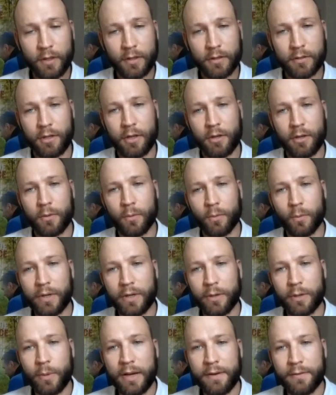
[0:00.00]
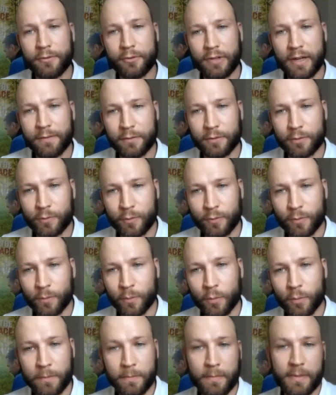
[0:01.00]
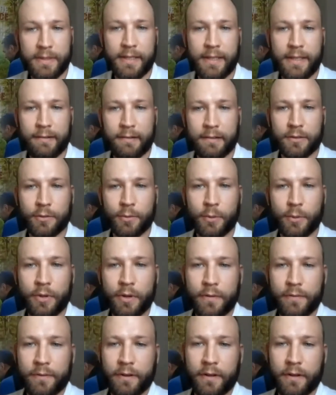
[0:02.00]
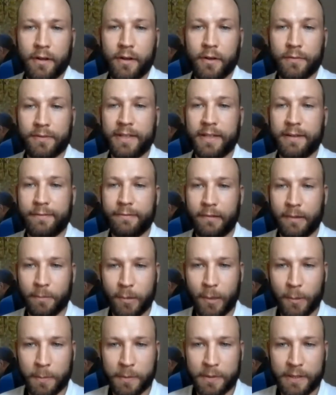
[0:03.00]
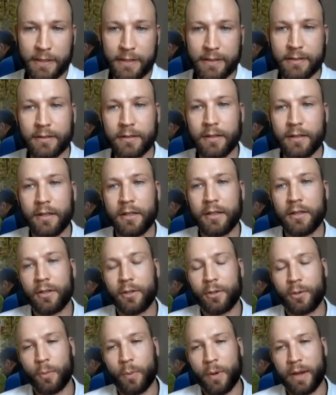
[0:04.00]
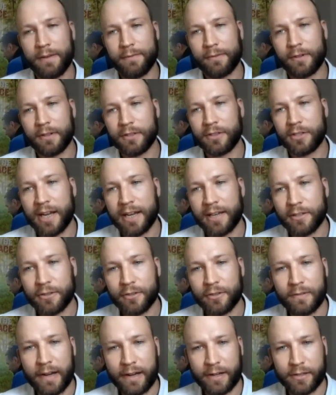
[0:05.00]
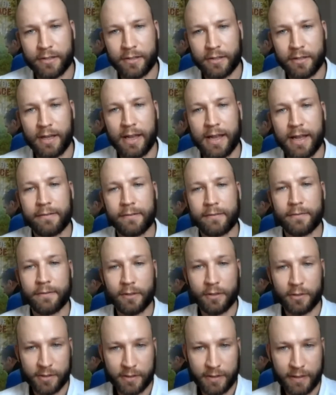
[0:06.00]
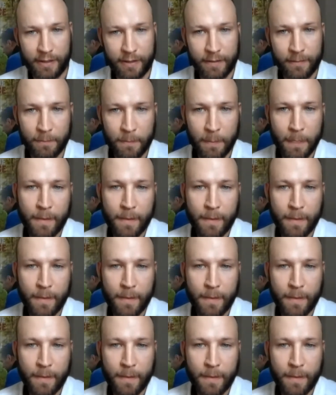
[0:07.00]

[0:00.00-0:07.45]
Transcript: So when a wave travels from one material to another of different properties, the wave can change direction and velocity.